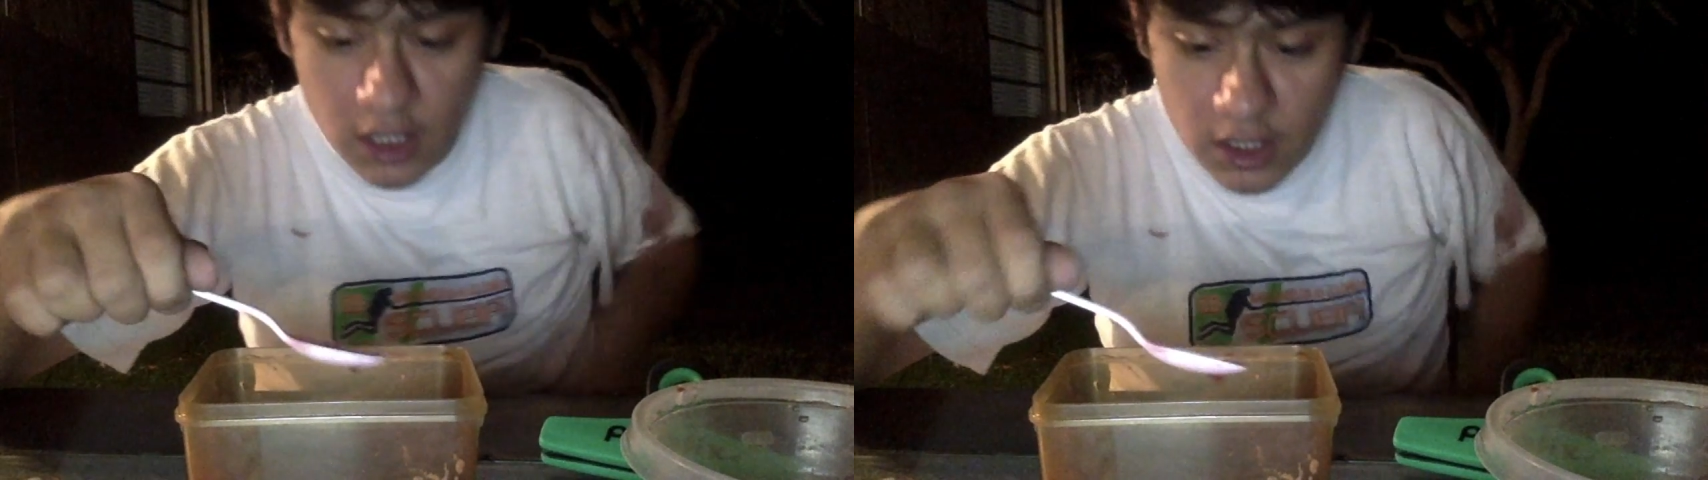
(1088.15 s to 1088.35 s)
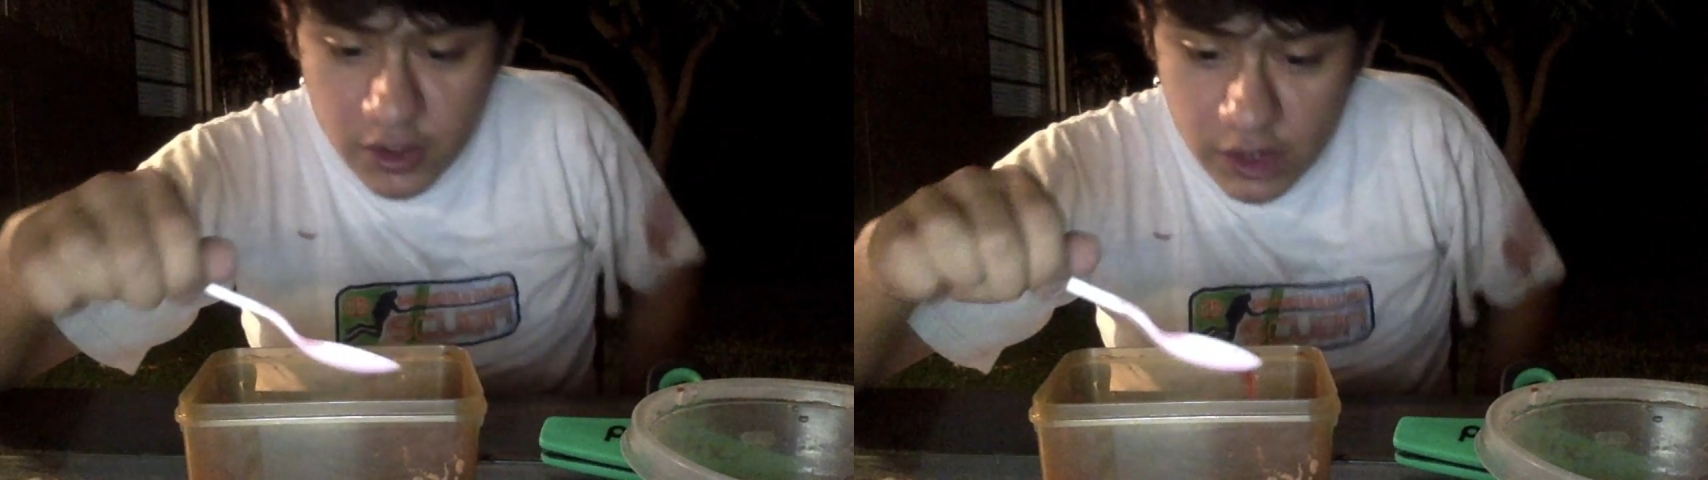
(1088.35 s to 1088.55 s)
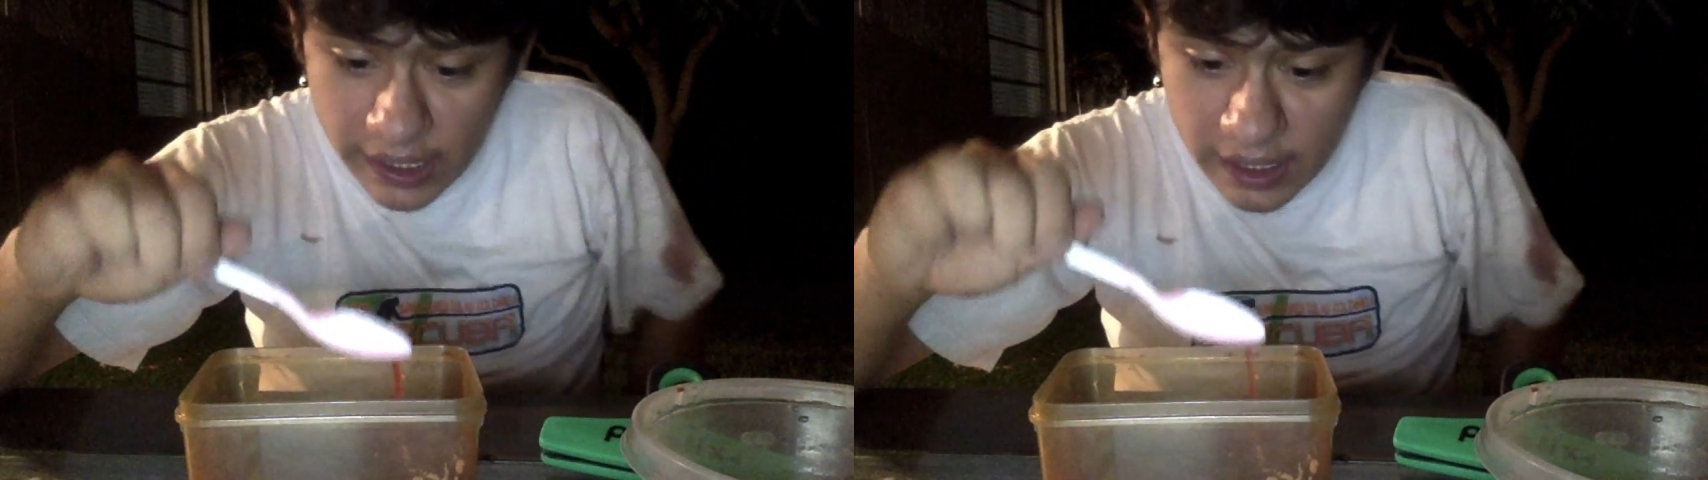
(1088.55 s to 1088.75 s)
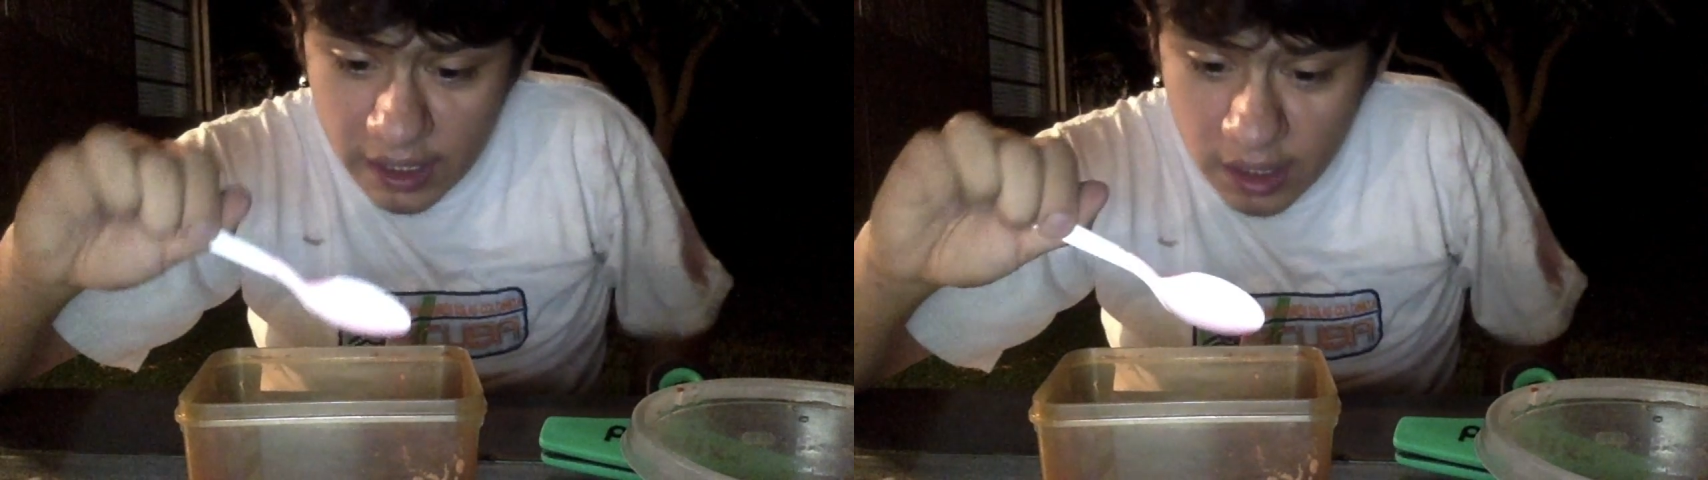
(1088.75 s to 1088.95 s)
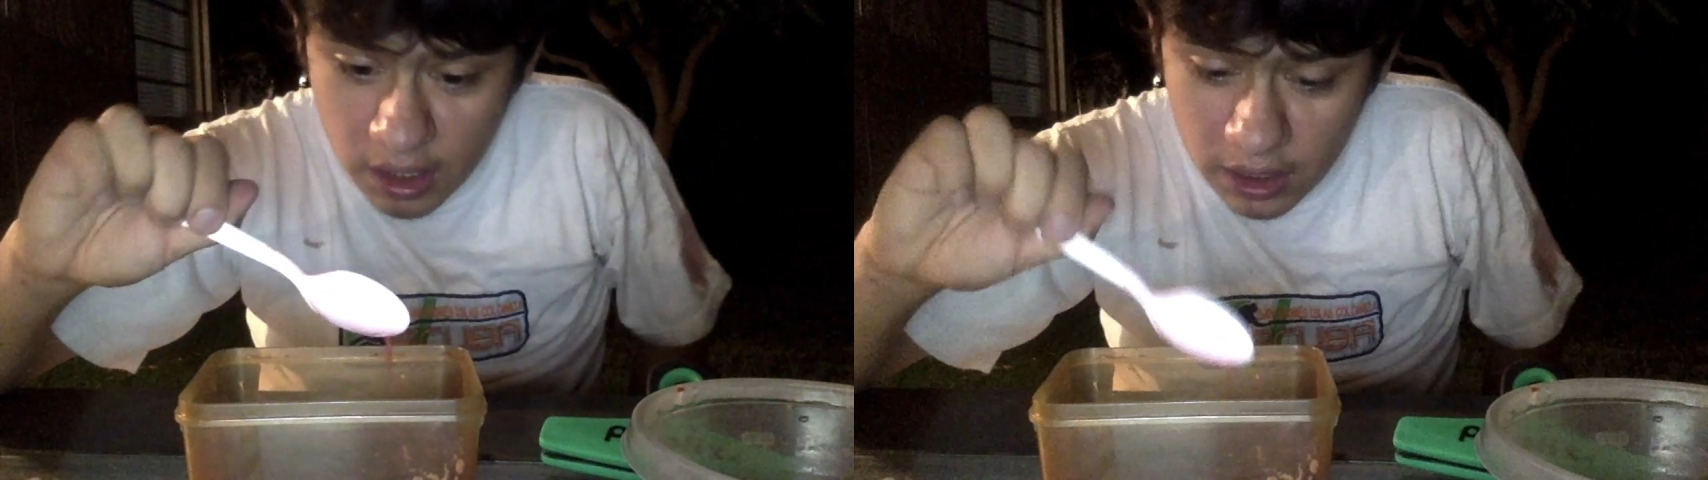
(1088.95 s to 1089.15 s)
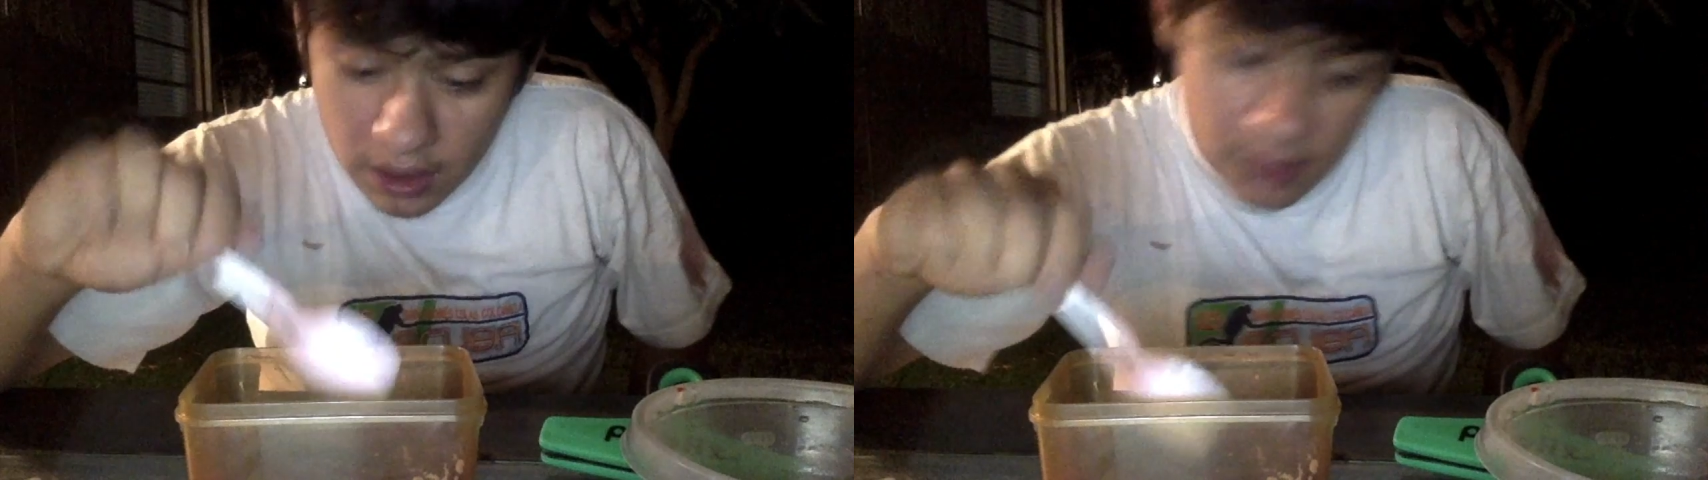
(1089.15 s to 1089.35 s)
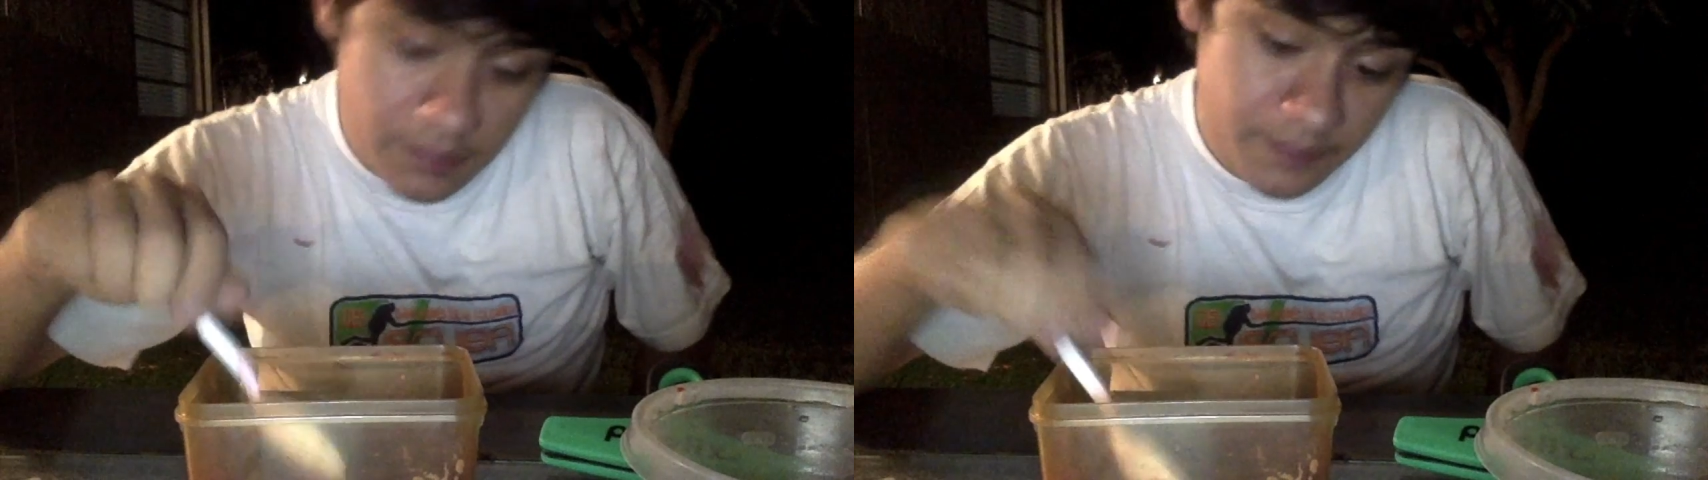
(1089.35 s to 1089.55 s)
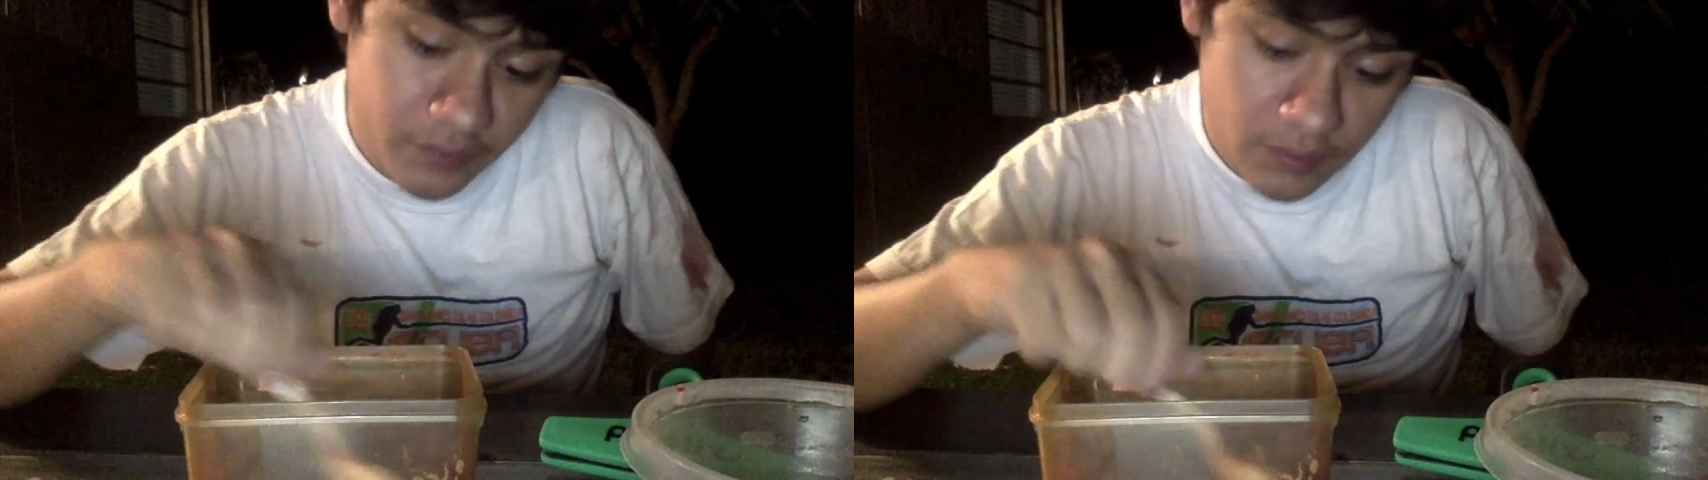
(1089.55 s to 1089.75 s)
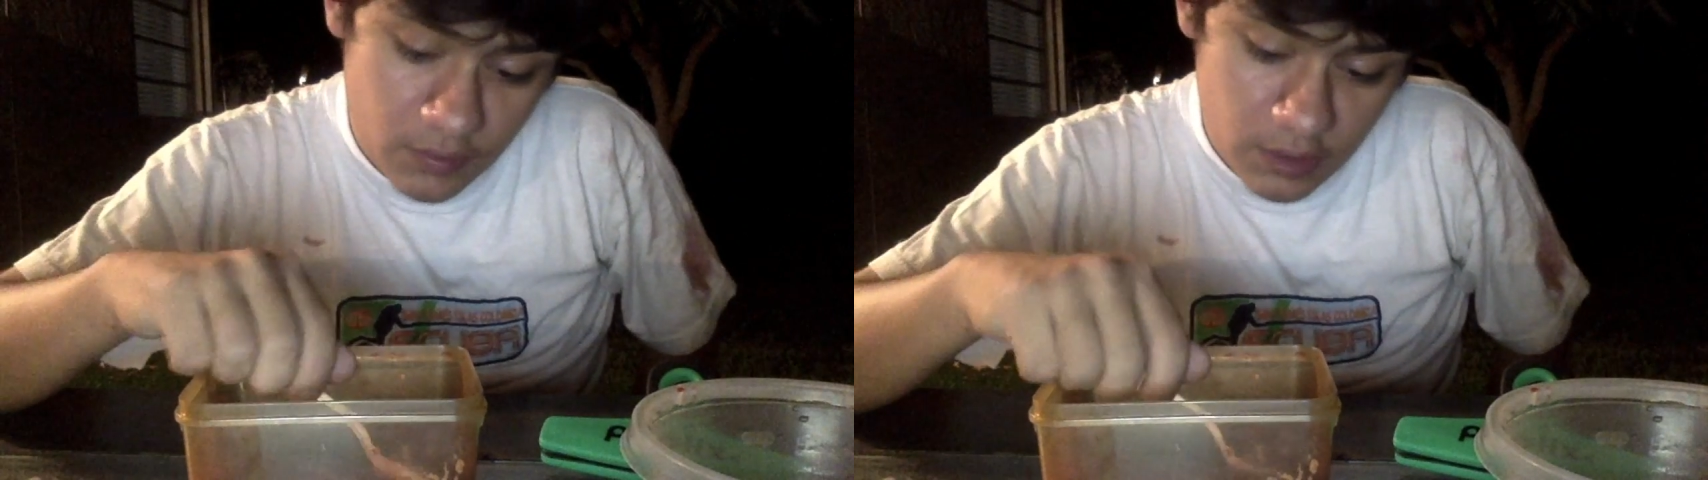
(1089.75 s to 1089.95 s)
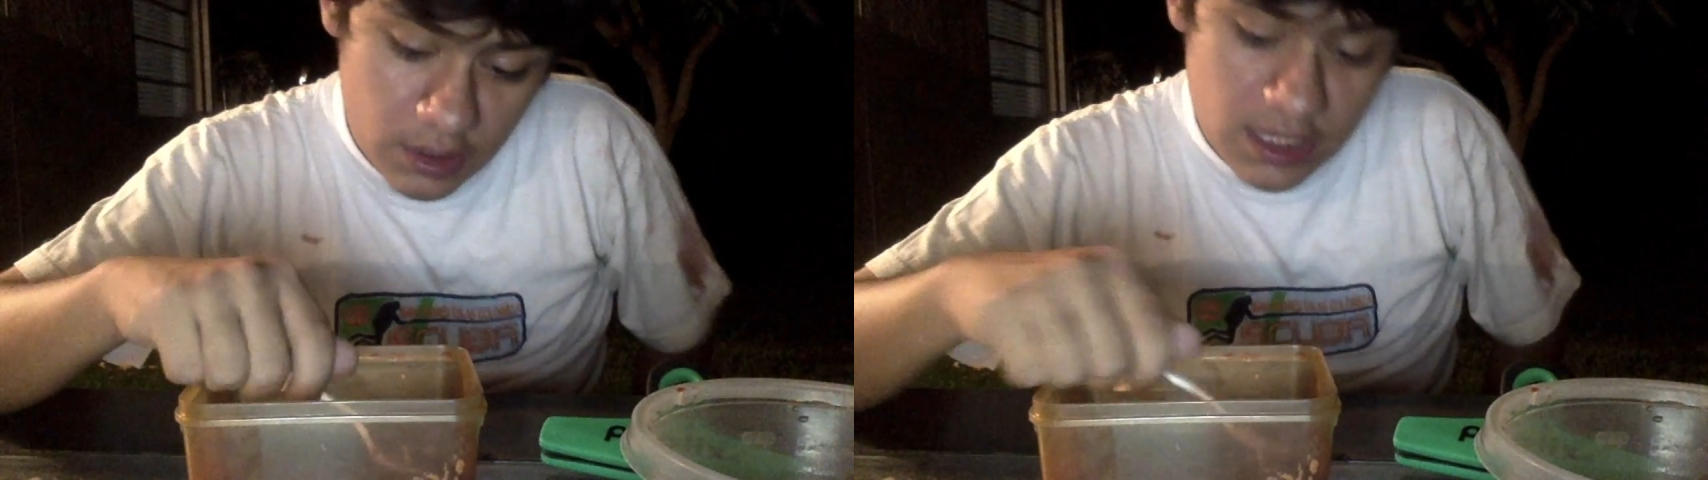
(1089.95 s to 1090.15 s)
So yeah, let's